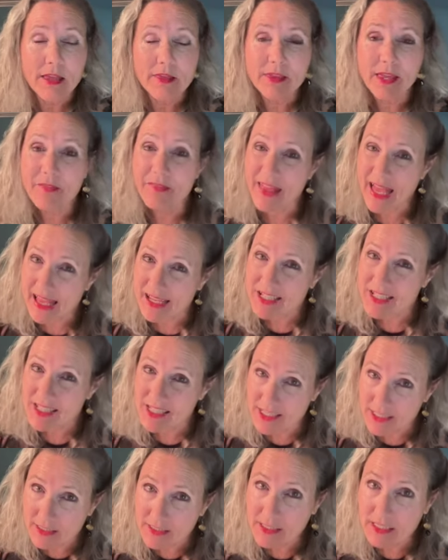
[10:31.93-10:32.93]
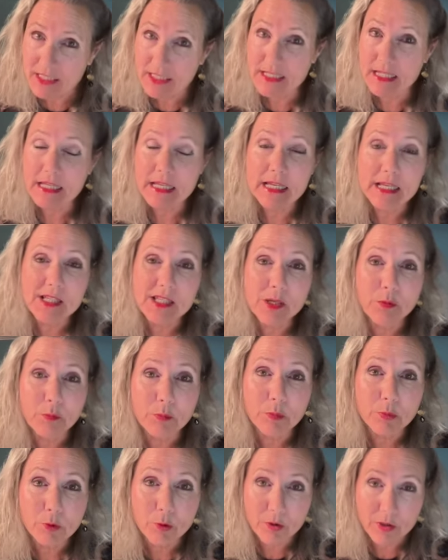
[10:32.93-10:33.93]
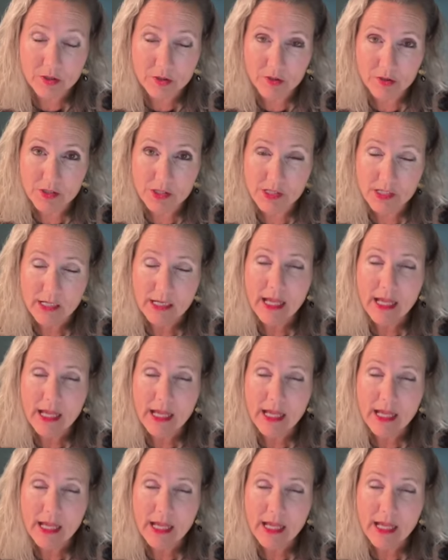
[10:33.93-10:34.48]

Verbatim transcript: that that dignity is important.